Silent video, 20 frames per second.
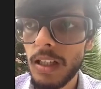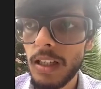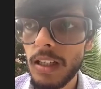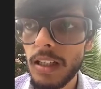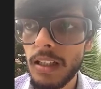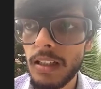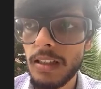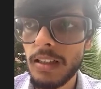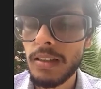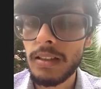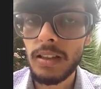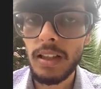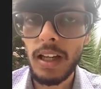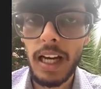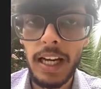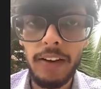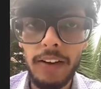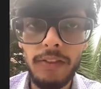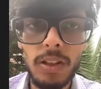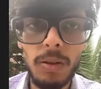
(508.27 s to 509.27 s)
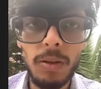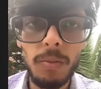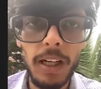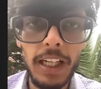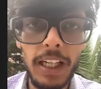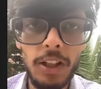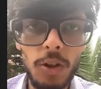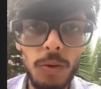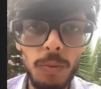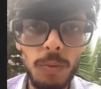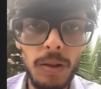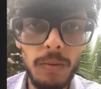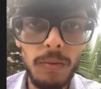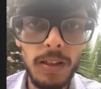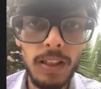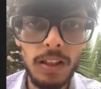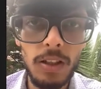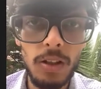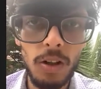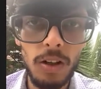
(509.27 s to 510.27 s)
is have the
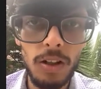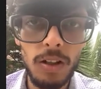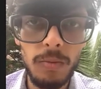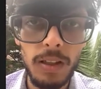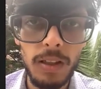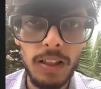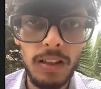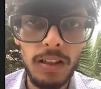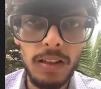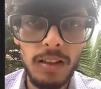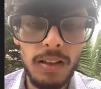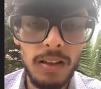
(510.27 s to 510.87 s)
micropayment economy,